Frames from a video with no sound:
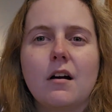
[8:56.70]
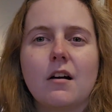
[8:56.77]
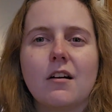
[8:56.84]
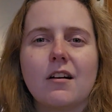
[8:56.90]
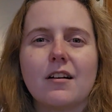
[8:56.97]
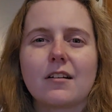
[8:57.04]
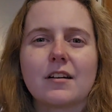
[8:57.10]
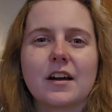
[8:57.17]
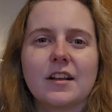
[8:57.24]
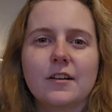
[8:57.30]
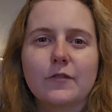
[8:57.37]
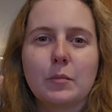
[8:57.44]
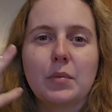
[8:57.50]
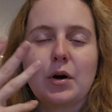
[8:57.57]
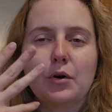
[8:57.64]
are kind
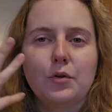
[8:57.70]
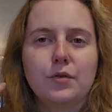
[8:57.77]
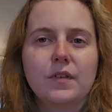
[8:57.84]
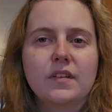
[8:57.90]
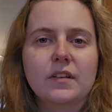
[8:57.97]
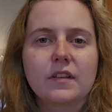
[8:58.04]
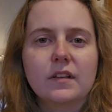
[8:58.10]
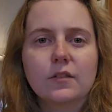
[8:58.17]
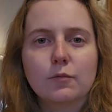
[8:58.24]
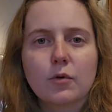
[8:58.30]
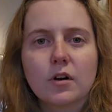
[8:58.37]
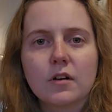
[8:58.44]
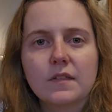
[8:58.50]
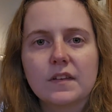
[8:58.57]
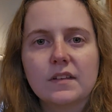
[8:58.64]
of opposed to this
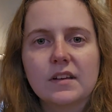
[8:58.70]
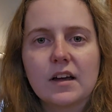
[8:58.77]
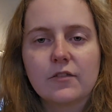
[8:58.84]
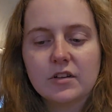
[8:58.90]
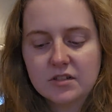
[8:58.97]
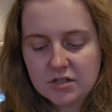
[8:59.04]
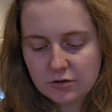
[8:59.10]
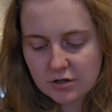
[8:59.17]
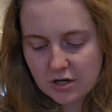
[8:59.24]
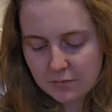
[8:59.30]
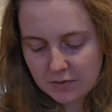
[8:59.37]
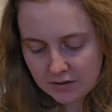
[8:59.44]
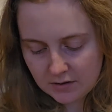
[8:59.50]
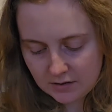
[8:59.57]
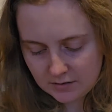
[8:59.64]
work that's having to
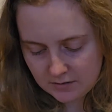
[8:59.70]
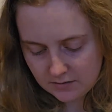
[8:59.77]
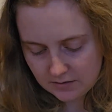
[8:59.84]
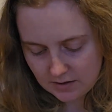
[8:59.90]
come in.